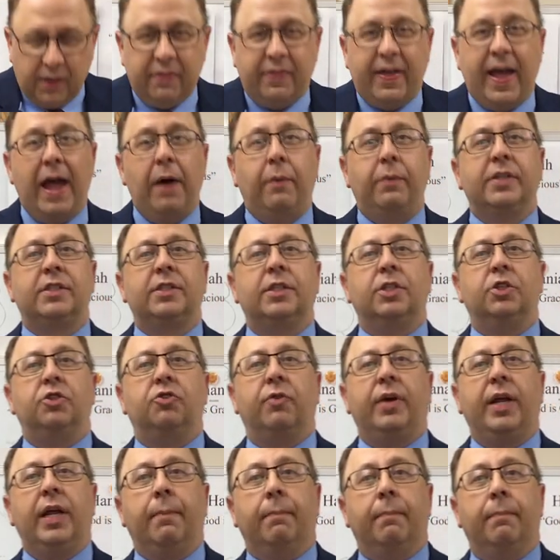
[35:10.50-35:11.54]
that was the
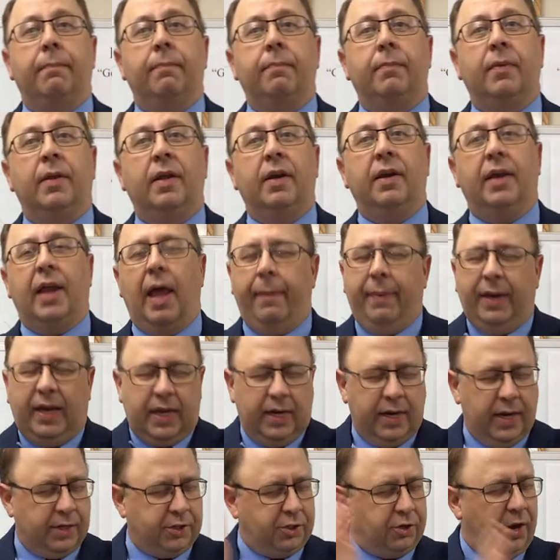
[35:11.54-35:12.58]
dream.
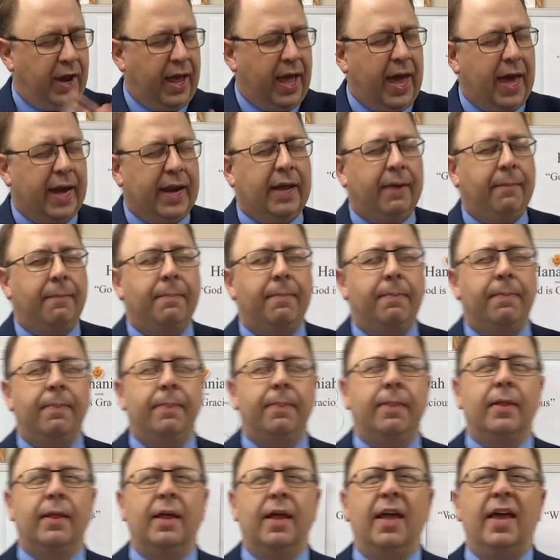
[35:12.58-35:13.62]
Nebuchadnezzar had it.
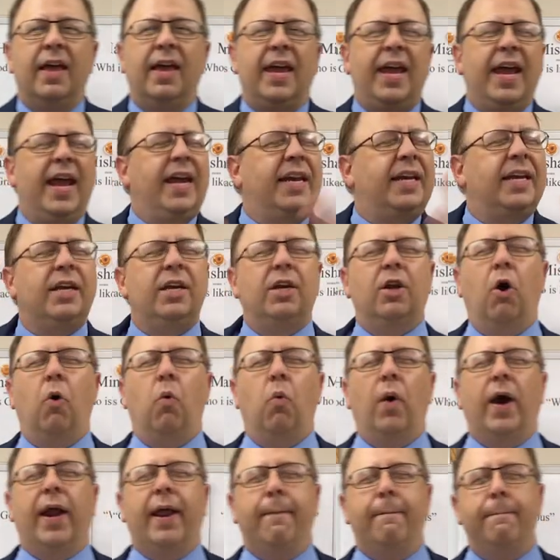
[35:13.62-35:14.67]
He didn't know
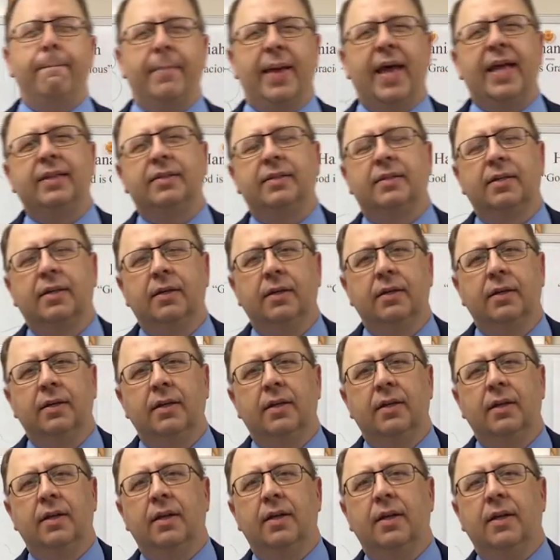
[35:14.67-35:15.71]
what it meant.
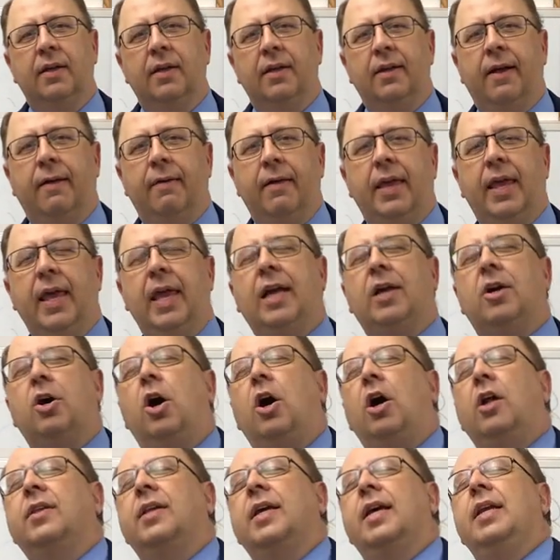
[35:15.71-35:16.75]
He
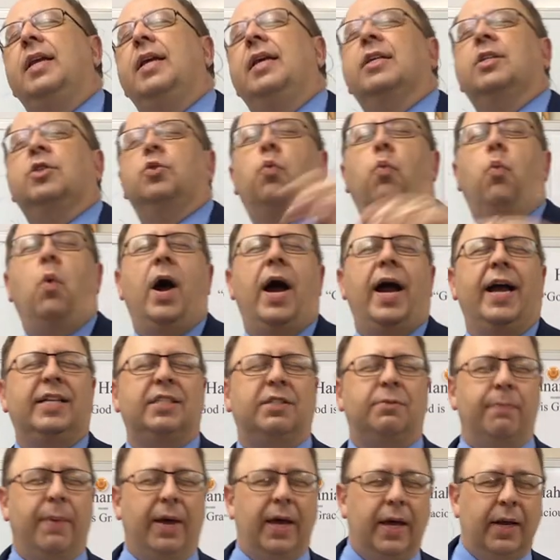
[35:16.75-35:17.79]
called in his
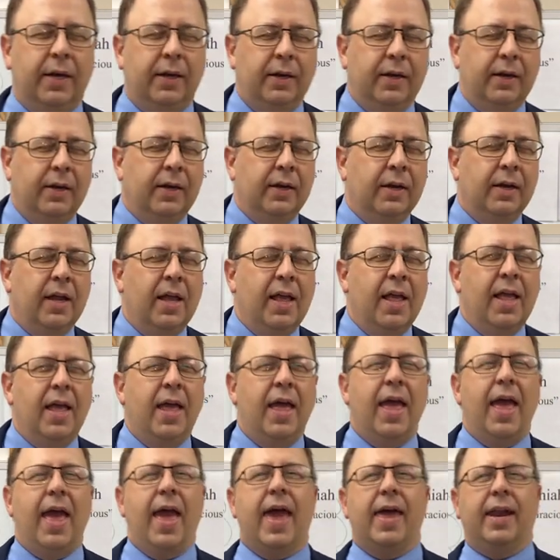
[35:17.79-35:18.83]
wise men
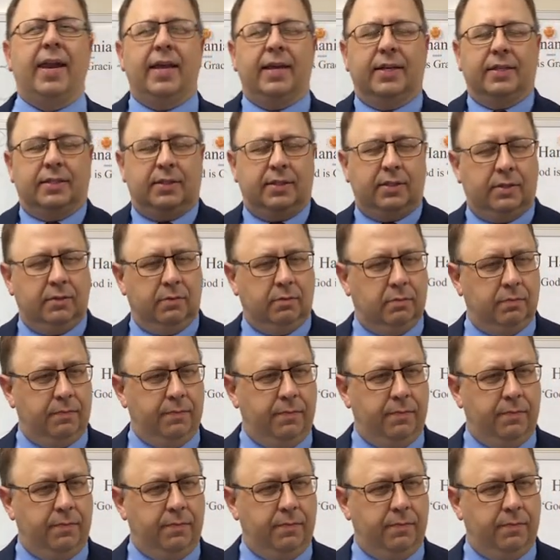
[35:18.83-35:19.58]
and his